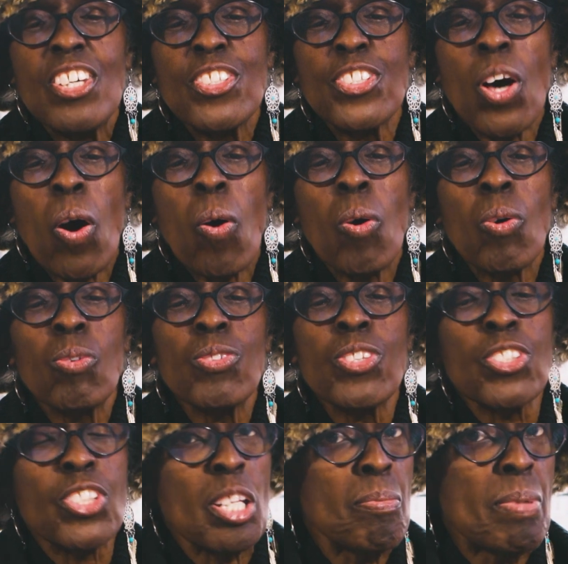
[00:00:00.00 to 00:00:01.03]
So
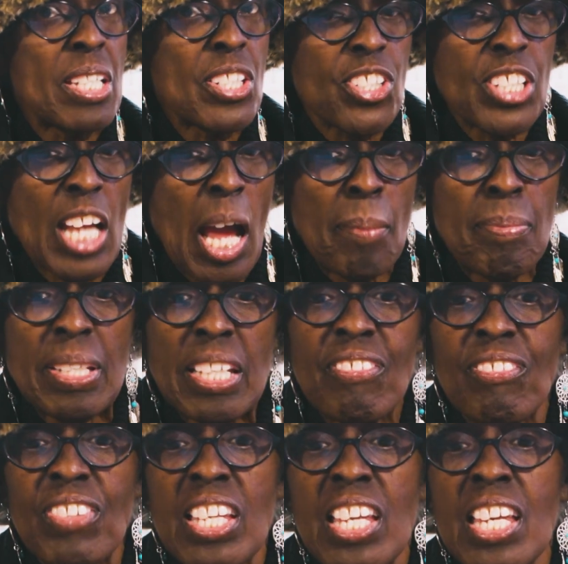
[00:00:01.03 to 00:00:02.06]
there's going to be a shopping
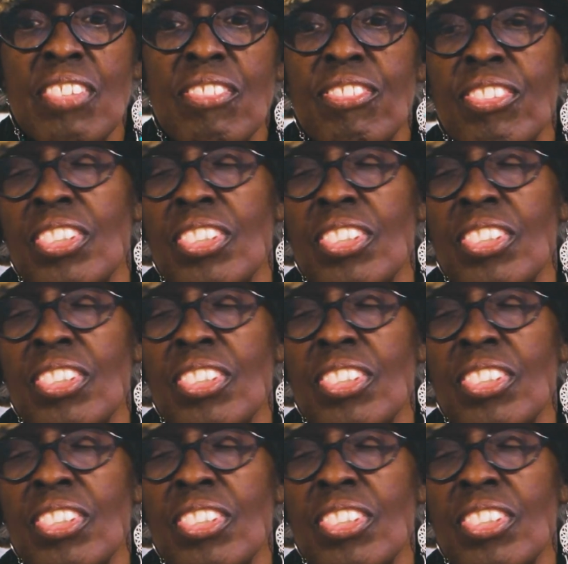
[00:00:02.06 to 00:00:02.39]
event.